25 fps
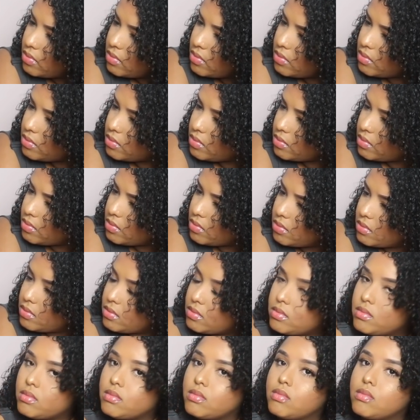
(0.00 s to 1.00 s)

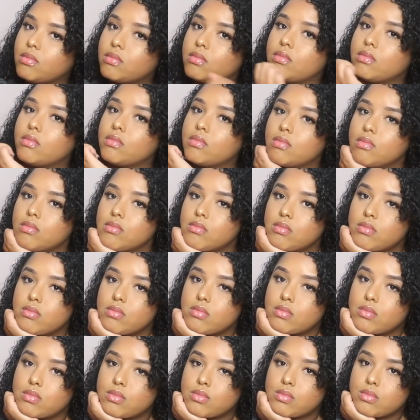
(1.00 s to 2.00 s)

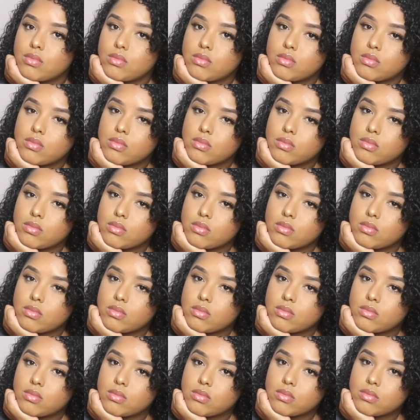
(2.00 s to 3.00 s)

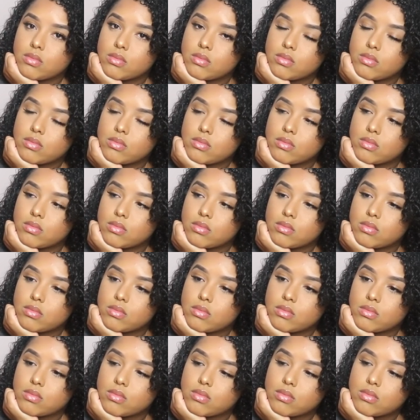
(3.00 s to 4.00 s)

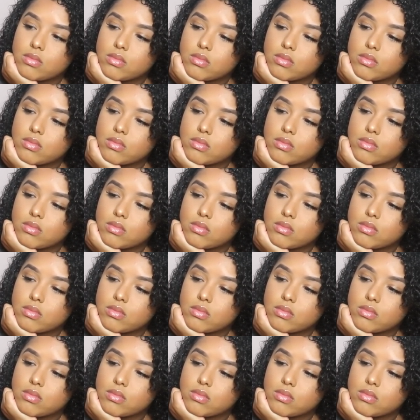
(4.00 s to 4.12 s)
The person shown says nothing.